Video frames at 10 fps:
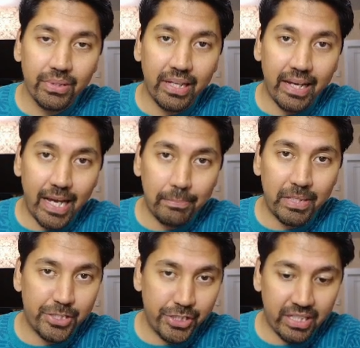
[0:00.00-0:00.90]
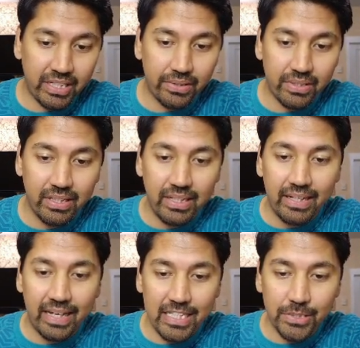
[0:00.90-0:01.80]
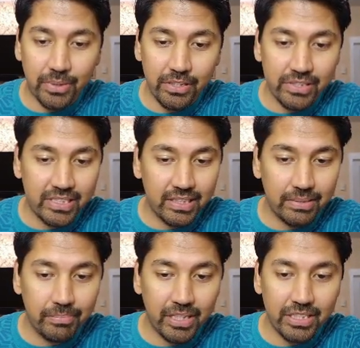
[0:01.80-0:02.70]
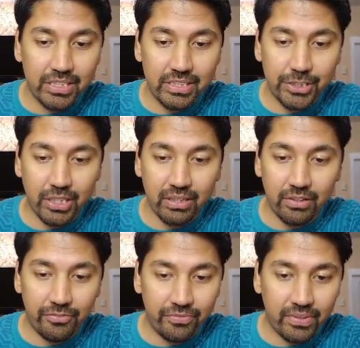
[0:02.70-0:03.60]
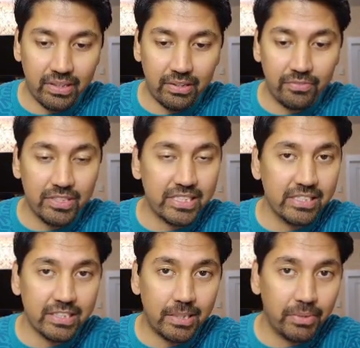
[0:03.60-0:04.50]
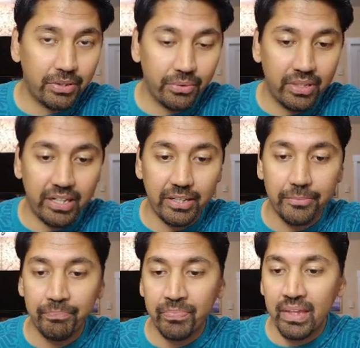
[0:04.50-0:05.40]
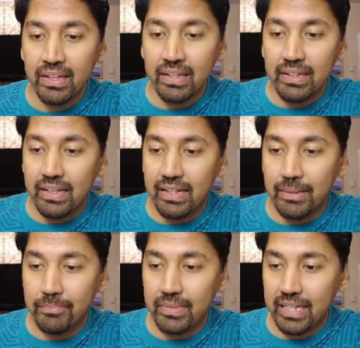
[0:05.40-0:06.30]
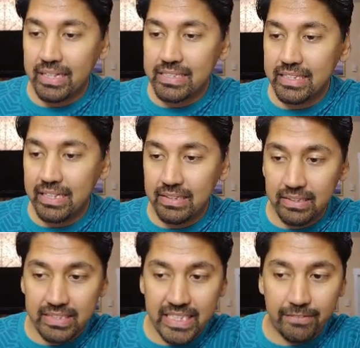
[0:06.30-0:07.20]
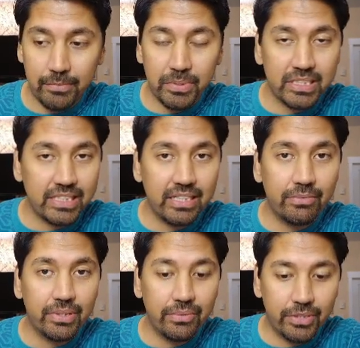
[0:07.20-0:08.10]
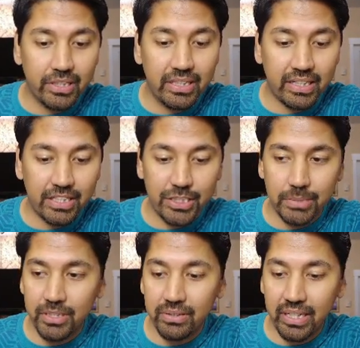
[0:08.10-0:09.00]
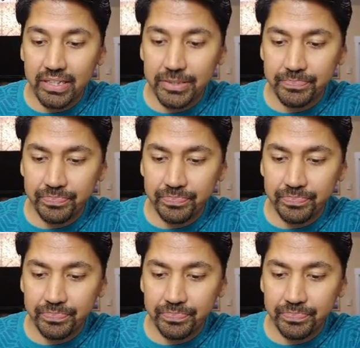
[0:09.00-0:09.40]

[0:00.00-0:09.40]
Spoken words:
that app at checkout. Hence why you see the biggest chunk of the sales coming through there. Like I said, 7% returning customer rate,